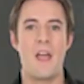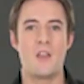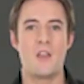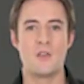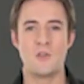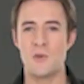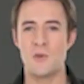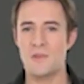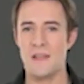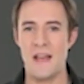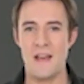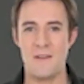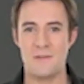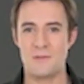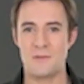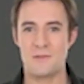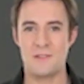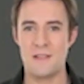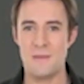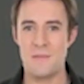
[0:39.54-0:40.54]
You don't have
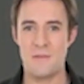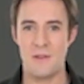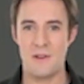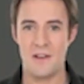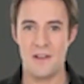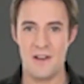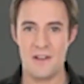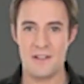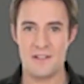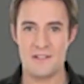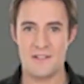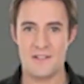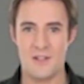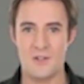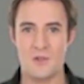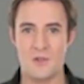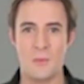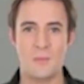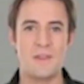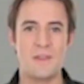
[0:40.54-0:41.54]
to dim the lights
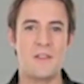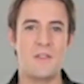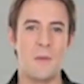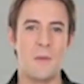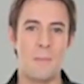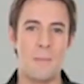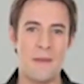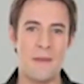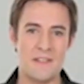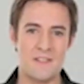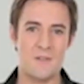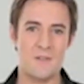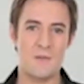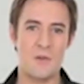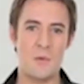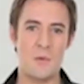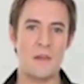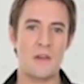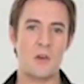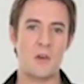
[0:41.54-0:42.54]
to obtain the best
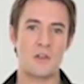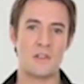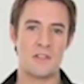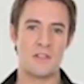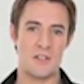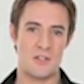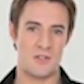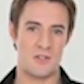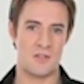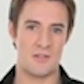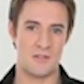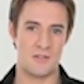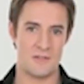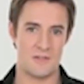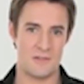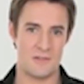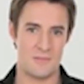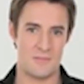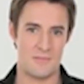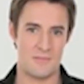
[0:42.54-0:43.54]
viewing
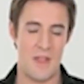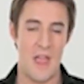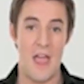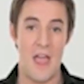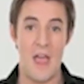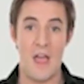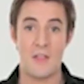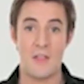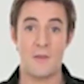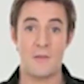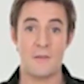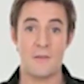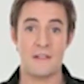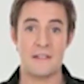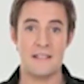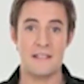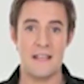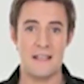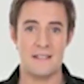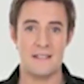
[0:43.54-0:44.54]
conditions. The
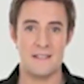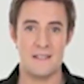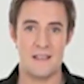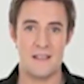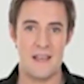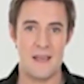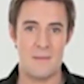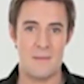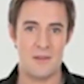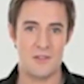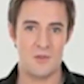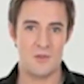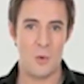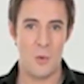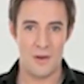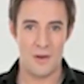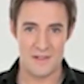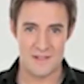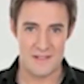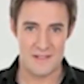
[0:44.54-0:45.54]
fantastic image
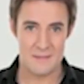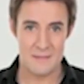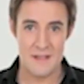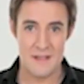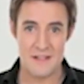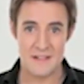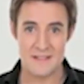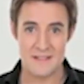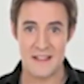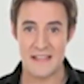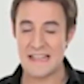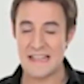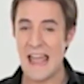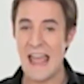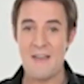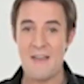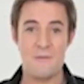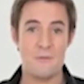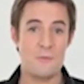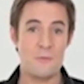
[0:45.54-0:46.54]
quality means that
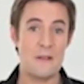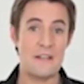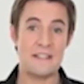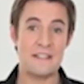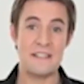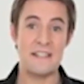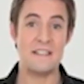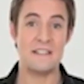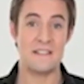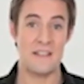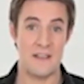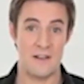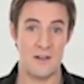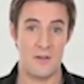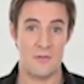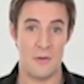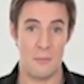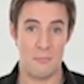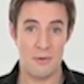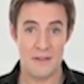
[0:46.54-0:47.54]
every detail
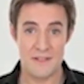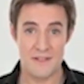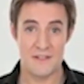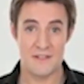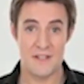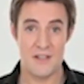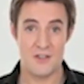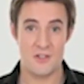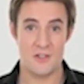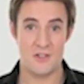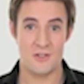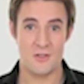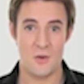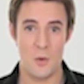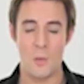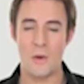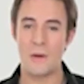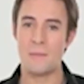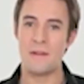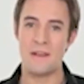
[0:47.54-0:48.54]
of your presentation
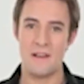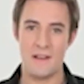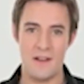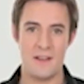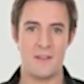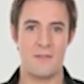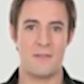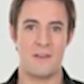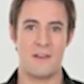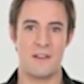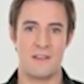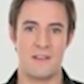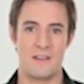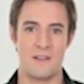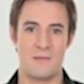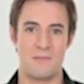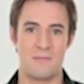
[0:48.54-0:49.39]
will be lifelike.